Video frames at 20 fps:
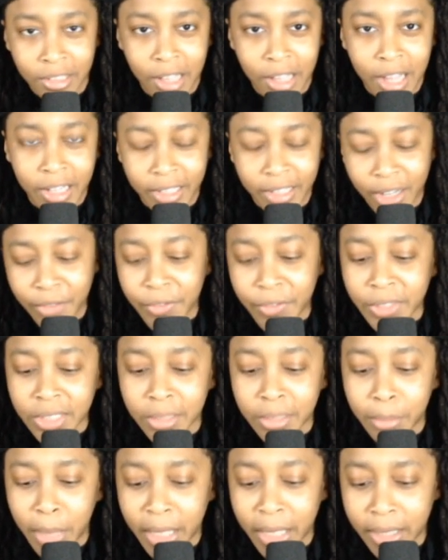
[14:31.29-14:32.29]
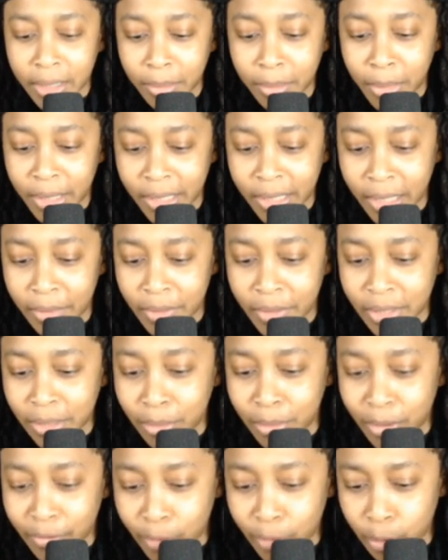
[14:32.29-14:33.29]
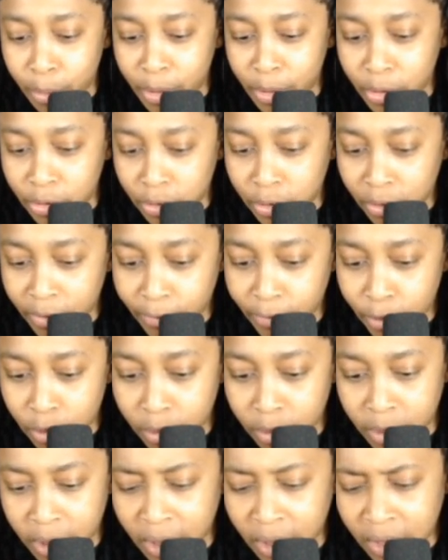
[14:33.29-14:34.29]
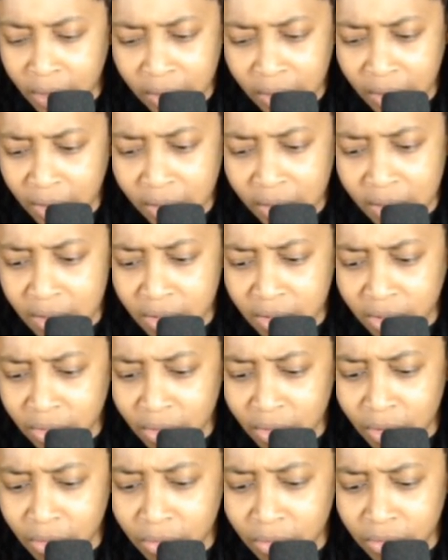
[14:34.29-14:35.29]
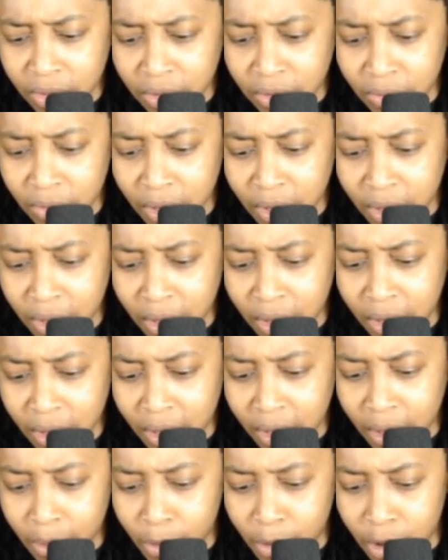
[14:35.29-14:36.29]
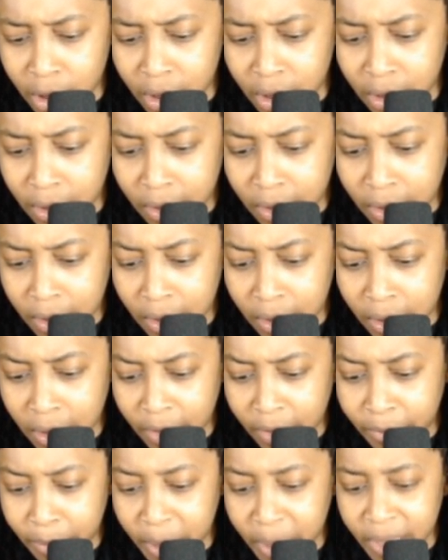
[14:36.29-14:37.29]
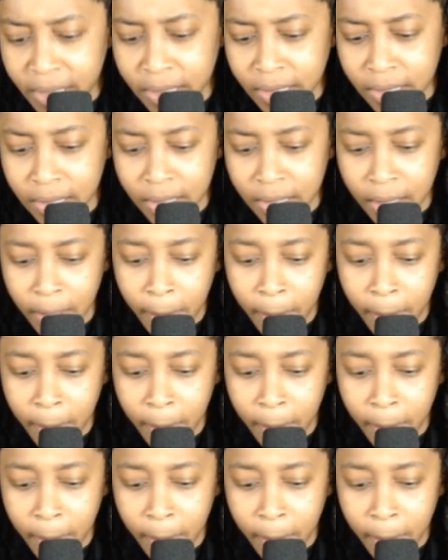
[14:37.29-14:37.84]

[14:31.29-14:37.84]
I could definitely see Mike Mike Davis in a Buffalo Bills uniform, but he can he could also go to a, a number of, uh, of places.